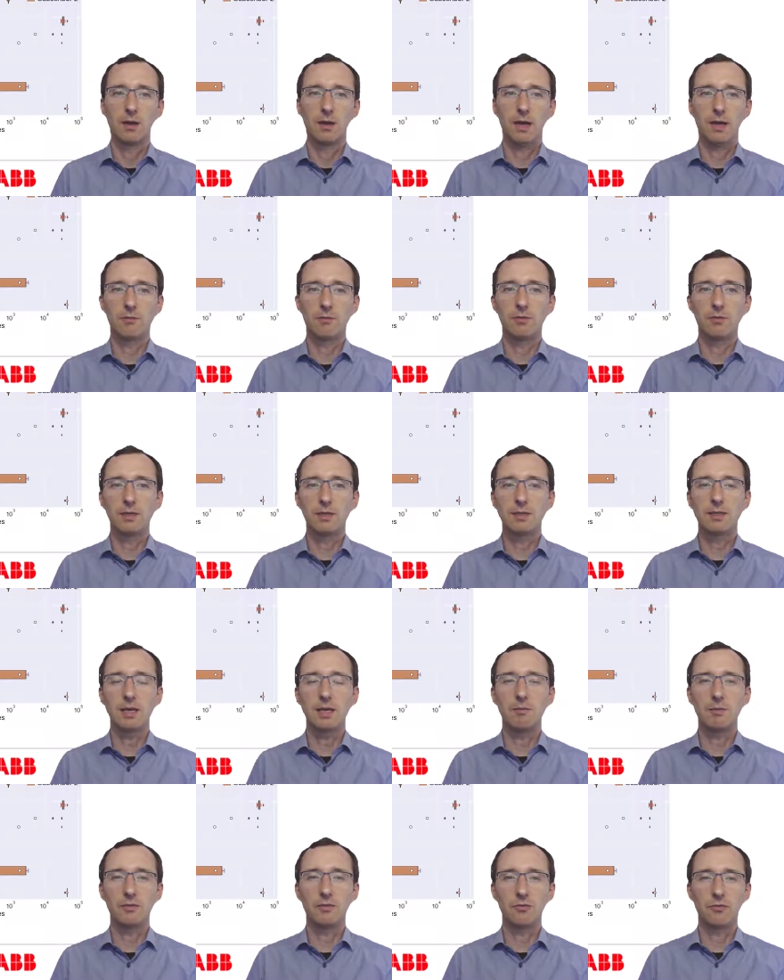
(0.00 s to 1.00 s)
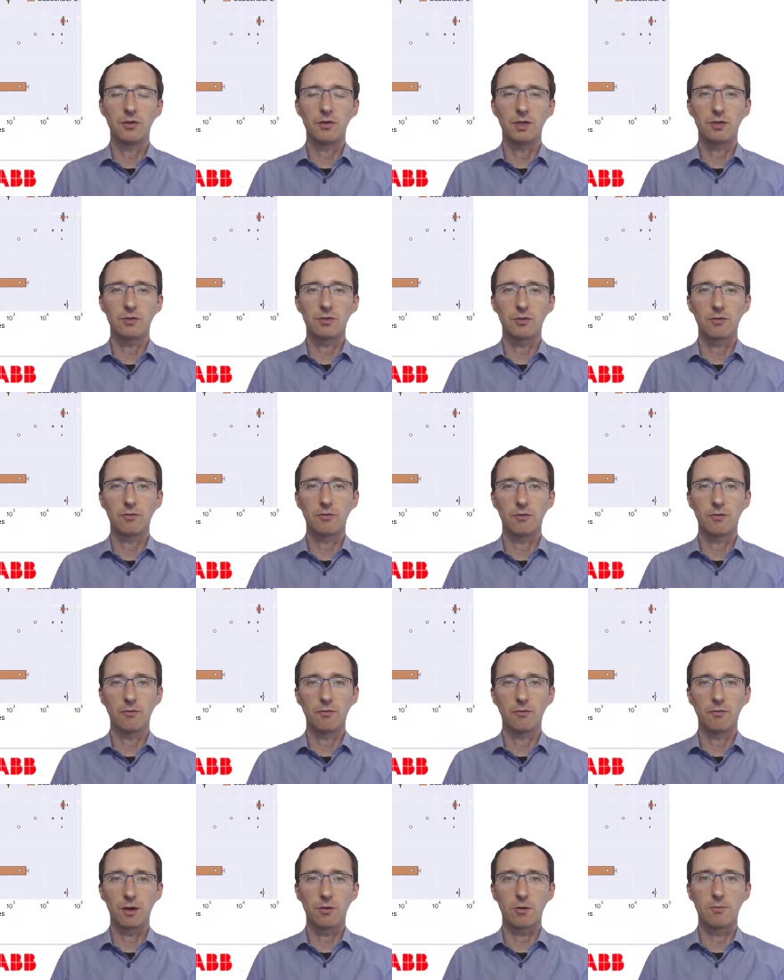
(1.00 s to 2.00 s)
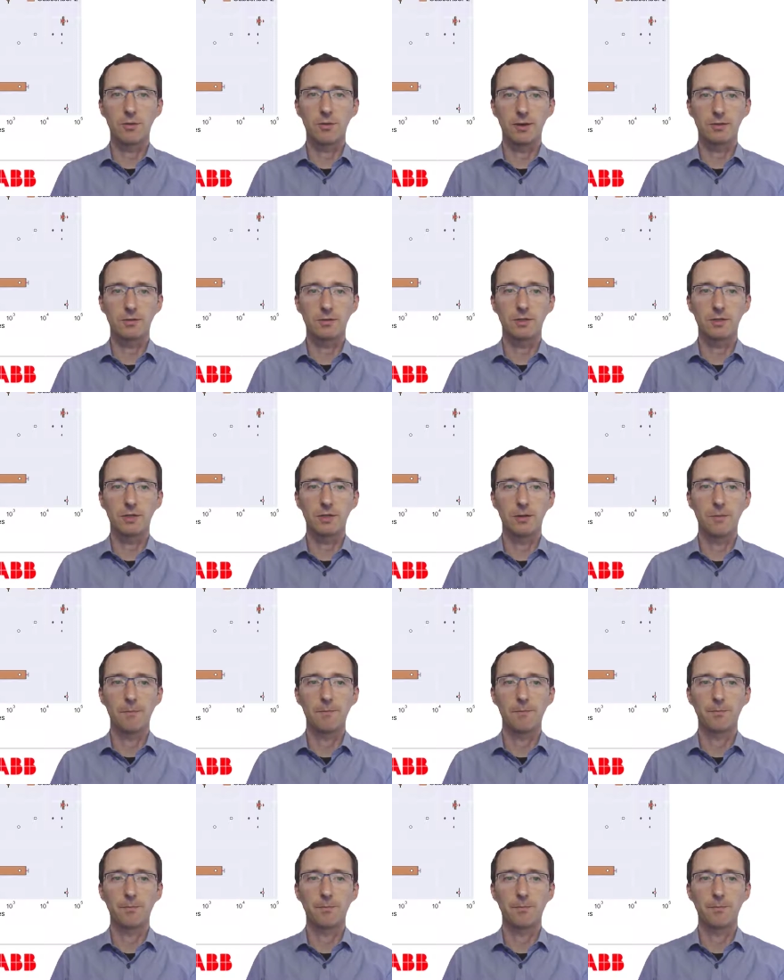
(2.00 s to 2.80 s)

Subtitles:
and we disabled the feature for fair comparison here.